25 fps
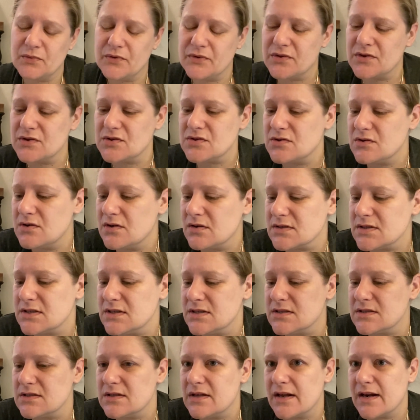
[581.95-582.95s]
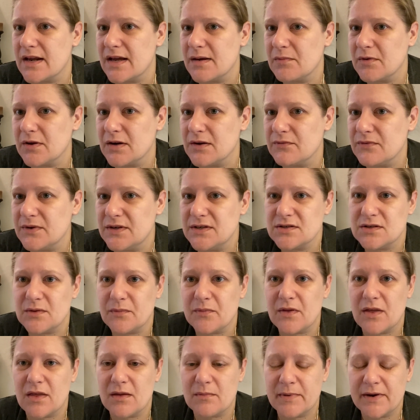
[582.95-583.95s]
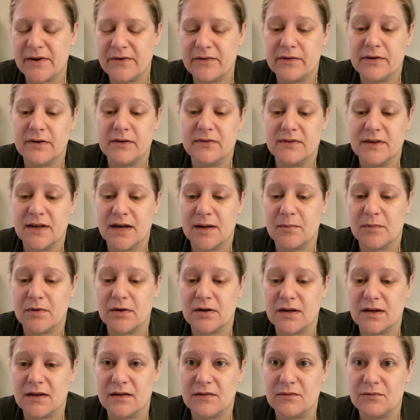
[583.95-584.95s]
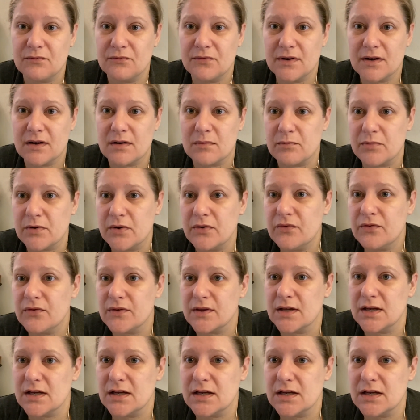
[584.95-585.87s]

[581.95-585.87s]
the socks, is that I'm gonna finish up the pair that I'm gonna fit on both